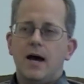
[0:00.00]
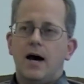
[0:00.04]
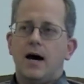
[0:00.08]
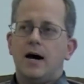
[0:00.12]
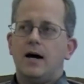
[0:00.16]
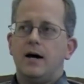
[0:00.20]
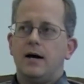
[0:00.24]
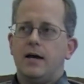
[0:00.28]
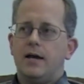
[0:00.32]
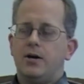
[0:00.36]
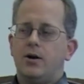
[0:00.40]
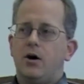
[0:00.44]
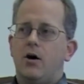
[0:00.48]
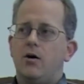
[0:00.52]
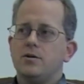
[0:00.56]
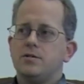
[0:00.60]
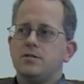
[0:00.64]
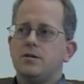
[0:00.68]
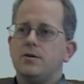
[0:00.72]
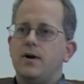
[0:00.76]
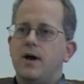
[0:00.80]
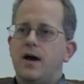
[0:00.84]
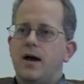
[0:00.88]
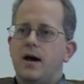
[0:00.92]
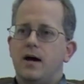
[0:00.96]
Uh, it
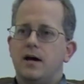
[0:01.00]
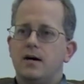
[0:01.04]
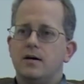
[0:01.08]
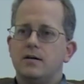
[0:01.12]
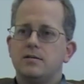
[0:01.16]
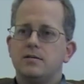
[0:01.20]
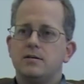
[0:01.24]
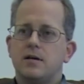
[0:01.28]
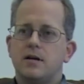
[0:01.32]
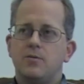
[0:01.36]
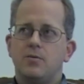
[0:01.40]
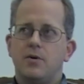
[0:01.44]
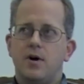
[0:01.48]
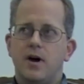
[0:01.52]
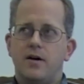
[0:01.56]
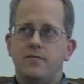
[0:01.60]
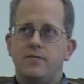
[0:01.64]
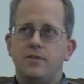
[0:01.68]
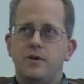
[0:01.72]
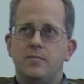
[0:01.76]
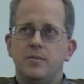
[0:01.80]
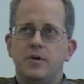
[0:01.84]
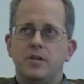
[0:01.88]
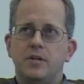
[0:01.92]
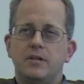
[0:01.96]
also has it will have
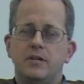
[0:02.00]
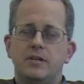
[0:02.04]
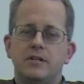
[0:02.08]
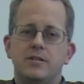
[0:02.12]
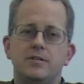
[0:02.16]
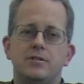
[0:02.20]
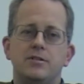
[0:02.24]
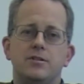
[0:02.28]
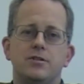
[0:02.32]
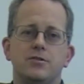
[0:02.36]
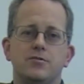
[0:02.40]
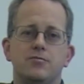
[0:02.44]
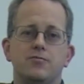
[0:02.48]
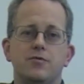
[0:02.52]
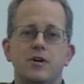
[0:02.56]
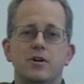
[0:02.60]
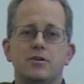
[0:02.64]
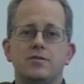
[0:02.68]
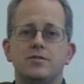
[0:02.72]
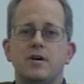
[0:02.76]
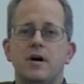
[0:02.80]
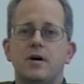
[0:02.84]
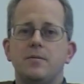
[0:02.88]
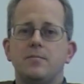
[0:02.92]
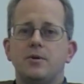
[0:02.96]
the ability to do
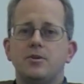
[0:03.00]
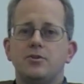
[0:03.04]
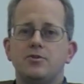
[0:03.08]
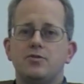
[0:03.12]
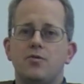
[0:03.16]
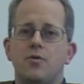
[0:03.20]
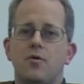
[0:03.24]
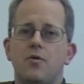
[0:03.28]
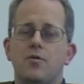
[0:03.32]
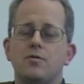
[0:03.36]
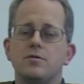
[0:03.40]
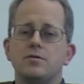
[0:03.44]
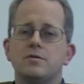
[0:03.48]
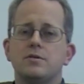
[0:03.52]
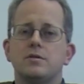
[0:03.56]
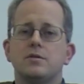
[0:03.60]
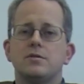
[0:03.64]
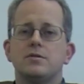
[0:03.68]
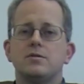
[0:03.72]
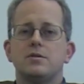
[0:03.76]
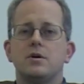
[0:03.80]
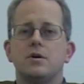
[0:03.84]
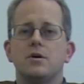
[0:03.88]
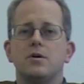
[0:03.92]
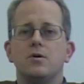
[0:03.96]
real time controls.
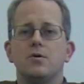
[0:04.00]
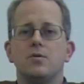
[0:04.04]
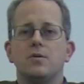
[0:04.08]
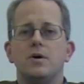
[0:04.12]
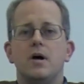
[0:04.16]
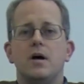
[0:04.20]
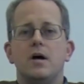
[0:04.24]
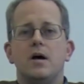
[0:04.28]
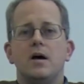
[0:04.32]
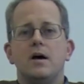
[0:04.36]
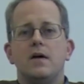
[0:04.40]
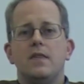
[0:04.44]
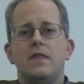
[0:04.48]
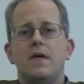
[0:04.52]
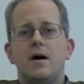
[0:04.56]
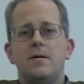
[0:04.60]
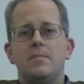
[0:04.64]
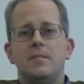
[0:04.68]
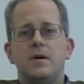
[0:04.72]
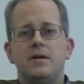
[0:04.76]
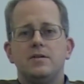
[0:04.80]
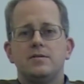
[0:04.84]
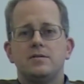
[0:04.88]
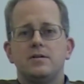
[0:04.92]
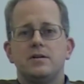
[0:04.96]
So
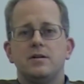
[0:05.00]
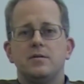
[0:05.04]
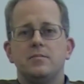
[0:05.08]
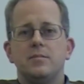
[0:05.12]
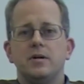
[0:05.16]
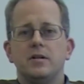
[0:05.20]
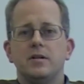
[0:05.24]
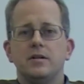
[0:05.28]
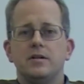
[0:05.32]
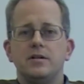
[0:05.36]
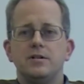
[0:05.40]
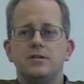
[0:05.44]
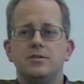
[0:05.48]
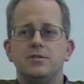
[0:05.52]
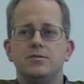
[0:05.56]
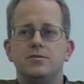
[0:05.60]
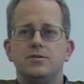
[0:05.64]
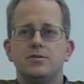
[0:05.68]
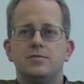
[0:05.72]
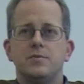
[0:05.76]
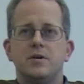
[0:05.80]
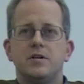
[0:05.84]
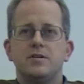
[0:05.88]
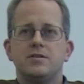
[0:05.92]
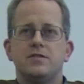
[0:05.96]
that means an ability to
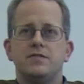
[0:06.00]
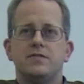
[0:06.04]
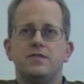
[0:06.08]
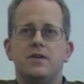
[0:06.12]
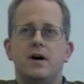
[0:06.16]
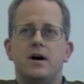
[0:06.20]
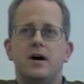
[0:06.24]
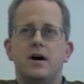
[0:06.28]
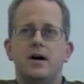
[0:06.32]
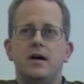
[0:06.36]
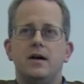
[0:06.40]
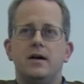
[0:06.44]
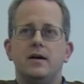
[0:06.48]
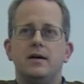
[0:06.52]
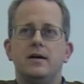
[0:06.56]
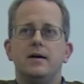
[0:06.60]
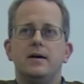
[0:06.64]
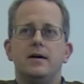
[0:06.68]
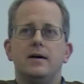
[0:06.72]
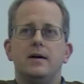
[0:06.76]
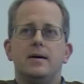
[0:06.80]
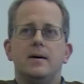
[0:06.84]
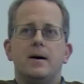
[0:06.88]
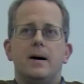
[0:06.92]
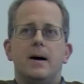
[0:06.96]
specify
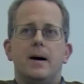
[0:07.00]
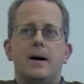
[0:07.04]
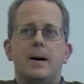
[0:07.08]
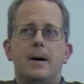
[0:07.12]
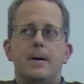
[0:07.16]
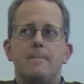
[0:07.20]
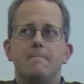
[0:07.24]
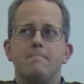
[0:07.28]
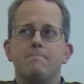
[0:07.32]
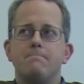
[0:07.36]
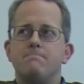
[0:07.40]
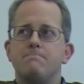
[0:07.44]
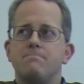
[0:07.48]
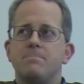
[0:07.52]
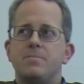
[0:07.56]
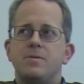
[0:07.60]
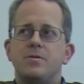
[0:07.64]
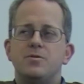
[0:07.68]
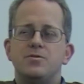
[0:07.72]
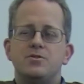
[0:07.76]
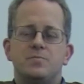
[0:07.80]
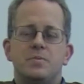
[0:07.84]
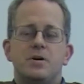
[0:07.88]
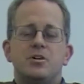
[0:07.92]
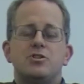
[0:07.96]
um,
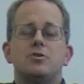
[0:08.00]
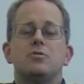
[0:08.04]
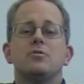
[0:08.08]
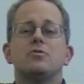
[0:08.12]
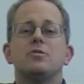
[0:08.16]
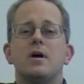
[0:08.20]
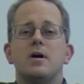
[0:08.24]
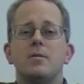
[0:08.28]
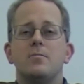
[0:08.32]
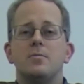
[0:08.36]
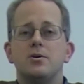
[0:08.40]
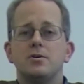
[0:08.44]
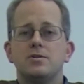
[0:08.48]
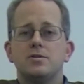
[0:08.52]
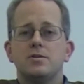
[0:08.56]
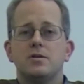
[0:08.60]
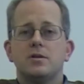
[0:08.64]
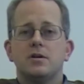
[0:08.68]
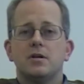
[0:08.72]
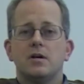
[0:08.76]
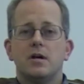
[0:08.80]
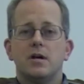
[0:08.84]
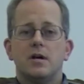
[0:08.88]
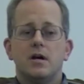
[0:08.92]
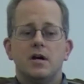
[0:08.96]
special
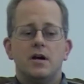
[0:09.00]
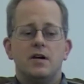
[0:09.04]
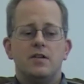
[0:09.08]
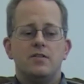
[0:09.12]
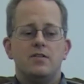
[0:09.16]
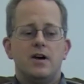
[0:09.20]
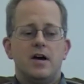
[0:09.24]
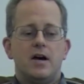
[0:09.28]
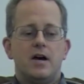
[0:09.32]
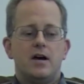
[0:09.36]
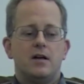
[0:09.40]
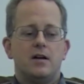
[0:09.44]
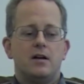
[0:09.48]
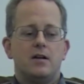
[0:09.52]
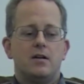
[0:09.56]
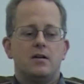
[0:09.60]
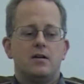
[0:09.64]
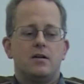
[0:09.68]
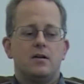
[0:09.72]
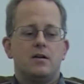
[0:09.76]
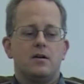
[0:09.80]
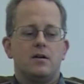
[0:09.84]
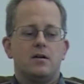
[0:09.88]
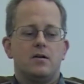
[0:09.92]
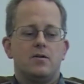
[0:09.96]
grammars that
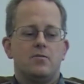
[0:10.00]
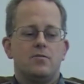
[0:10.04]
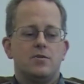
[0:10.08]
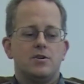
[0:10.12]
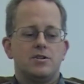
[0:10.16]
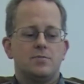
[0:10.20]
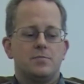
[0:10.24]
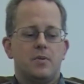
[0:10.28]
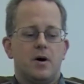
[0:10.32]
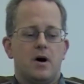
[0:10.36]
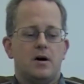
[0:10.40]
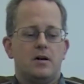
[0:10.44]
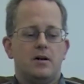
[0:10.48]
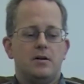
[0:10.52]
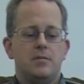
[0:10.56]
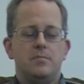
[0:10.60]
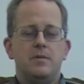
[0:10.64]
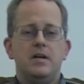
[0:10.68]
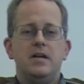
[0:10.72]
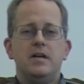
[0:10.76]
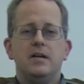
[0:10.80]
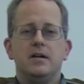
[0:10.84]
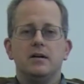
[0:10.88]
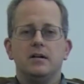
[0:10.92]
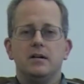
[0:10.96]
respond
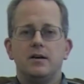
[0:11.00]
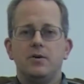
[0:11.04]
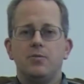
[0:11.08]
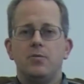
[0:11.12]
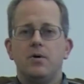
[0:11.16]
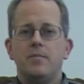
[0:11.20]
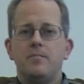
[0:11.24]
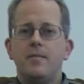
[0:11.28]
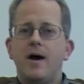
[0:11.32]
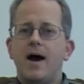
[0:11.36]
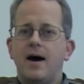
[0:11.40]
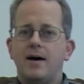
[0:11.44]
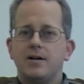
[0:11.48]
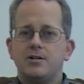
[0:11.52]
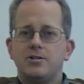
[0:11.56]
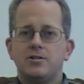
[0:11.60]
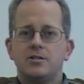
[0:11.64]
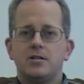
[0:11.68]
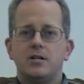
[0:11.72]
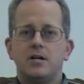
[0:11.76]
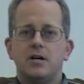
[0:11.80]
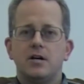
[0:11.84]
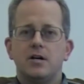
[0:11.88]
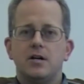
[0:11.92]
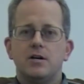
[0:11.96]
immediately when
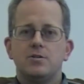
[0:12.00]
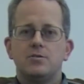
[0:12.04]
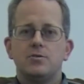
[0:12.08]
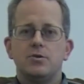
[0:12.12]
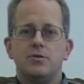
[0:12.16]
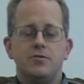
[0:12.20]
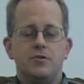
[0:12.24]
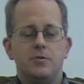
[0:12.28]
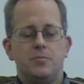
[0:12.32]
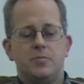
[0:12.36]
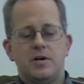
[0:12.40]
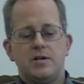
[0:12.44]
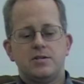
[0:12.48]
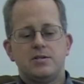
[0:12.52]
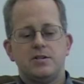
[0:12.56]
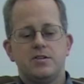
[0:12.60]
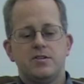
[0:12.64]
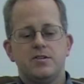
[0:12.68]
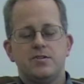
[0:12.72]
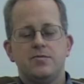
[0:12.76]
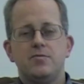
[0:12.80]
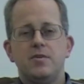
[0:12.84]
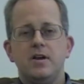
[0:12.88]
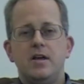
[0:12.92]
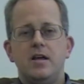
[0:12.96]
matched. So if you press a
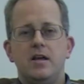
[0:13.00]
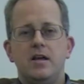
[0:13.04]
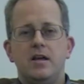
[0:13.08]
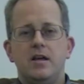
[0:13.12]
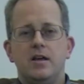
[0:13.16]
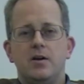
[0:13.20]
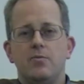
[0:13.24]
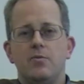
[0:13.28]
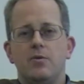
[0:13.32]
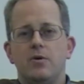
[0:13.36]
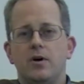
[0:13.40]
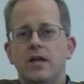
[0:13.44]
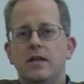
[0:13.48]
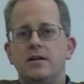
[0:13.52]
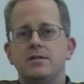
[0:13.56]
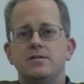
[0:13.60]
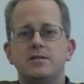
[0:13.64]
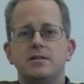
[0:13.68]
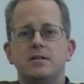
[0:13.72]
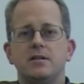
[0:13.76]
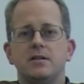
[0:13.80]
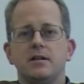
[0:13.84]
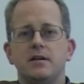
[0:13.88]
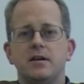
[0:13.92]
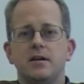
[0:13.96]
3, it will
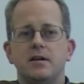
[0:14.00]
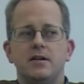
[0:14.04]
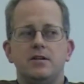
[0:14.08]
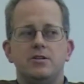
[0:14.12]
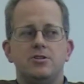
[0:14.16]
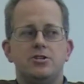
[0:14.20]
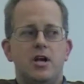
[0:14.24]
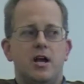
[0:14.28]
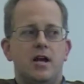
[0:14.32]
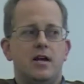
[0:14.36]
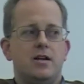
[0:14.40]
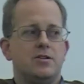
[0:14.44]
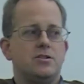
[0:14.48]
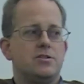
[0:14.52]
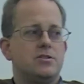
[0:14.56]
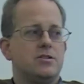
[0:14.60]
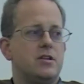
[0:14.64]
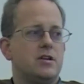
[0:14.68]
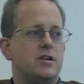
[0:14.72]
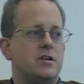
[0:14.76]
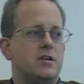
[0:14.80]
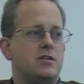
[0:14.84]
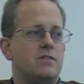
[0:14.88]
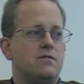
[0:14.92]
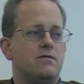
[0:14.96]
instantly change
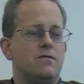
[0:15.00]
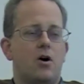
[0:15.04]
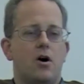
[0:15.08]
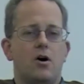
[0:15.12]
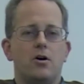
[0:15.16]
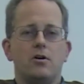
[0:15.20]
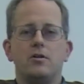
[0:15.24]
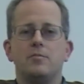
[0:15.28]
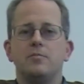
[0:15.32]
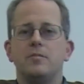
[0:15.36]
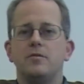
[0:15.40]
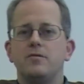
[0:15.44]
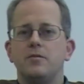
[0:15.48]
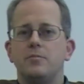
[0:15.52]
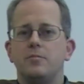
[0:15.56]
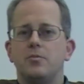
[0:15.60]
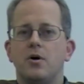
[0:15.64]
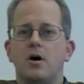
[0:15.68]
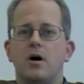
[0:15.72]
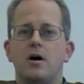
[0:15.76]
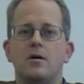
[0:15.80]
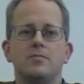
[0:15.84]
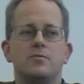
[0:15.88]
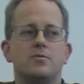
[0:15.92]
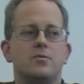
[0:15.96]
the volume of the
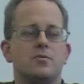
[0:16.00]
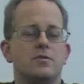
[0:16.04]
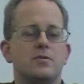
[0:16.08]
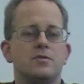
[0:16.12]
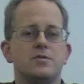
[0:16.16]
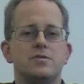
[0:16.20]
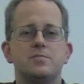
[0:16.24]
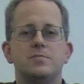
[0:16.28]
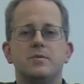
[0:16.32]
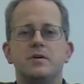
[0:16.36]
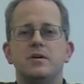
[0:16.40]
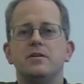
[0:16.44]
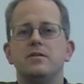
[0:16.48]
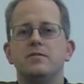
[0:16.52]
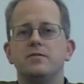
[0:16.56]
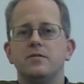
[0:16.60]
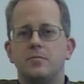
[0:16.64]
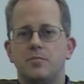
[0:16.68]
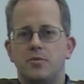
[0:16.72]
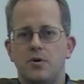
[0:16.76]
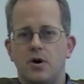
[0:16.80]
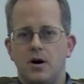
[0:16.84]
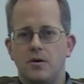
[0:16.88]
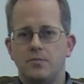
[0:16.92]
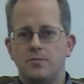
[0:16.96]
prompt or the speed of the
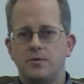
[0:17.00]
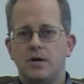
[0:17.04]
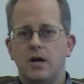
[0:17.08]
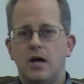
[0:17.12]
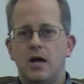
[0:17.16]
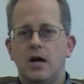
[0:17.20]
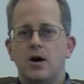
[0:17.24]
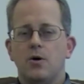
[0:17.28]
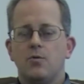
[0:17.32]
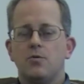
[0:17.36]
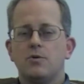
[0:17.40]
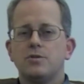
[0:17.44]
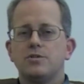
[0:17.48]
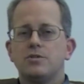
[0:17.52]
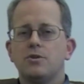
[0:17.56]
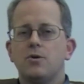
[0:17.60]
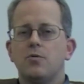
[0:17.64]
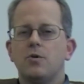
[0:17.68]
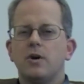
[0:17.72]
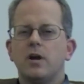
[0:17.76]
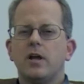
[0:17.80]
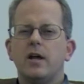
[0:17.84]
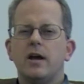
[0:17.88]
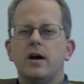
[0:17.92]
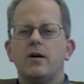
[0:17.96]
prompt. We're still
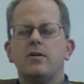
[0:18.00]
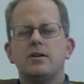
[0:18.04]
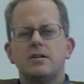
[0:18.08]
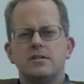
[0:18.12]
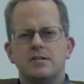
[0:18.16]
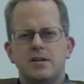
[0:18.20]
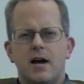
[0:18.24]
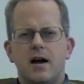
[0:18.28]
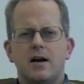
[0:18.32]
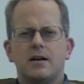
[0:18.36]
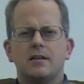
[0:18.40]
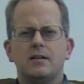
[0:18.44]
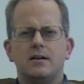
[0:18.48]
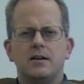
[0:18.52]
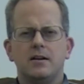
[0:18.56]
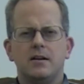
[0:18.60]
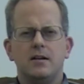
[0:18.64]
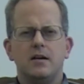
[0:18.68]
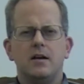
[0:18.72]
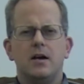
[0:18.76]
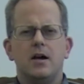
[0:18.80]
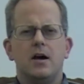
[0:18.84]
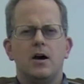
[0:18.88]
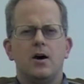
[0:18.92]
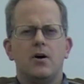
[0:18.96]
working out
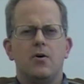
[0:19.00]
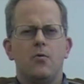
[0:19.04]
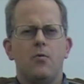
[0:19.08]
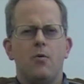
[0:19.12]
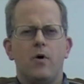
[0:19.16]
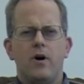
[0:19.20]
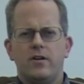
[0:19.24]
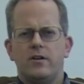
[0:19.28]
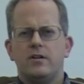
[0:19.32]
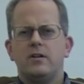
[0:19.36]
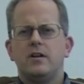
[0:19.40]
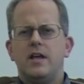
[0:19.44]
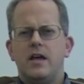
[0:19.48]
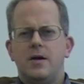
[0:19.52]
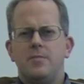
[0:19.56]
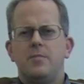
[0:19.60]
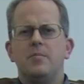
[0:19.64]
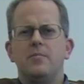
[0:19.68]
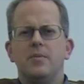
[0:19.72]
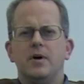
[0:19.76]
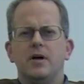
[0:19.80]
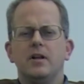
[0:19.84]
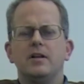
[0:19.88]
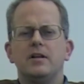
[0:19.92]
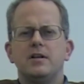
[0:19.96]
exactly what
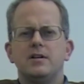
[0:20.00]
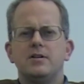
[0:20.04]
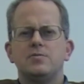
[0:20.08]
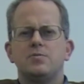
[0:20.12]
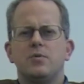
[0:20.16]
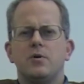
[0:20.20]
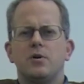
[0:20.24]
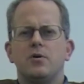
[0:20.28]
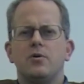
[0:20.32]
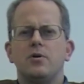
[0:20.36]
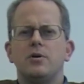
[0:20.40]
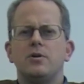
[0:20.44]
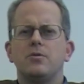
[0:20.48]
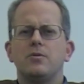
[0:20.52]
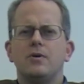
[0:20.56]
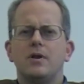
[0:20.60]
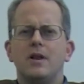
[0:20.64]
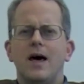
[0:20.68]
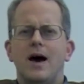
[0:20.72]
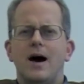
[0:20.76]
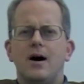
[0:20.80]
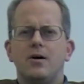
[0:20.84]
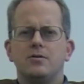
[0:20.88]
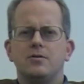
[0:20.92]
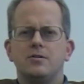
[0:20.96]
capabilities we're going to
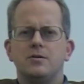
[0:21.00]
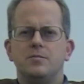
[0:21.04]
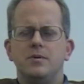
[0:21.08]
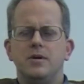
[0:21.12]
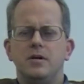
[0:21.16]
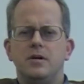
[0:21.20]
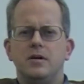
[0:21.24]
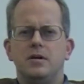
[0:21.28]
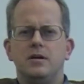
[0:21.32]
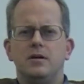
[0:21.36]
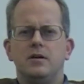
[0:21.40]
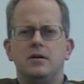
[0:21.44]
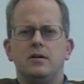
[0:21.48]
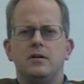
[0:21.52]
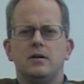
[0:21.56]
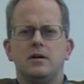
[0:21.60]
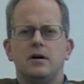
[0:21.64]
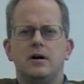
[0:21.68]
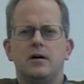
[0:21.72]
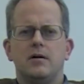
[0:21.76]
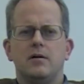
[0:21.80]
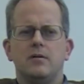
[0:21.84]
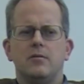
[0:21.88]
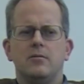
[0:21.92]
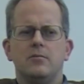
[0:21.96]
allow to be
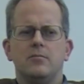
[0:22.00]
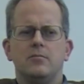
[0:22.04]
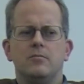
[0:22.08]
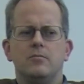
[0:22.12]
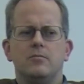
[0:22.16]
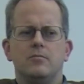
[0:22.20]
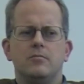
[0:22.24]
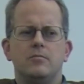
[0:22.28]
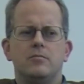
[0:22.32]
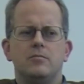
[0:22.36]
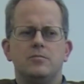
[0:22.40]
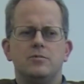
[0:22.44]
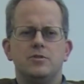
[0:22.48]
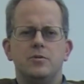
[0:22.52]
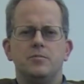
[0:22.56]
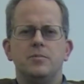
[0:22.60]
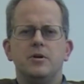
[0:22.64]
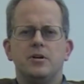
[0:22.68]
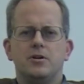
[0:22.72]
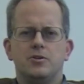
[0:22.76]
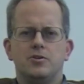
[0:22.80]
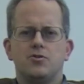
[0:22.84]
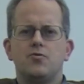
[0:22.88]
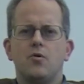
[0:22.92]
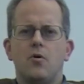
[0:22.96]
uh, to
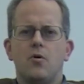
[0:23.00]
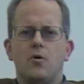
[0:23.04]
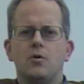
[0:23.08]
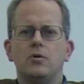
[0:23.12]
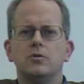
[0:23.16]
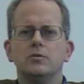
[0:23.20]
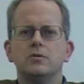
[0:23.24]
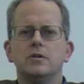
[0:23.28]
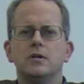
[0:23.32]
oh, be controlled. okay.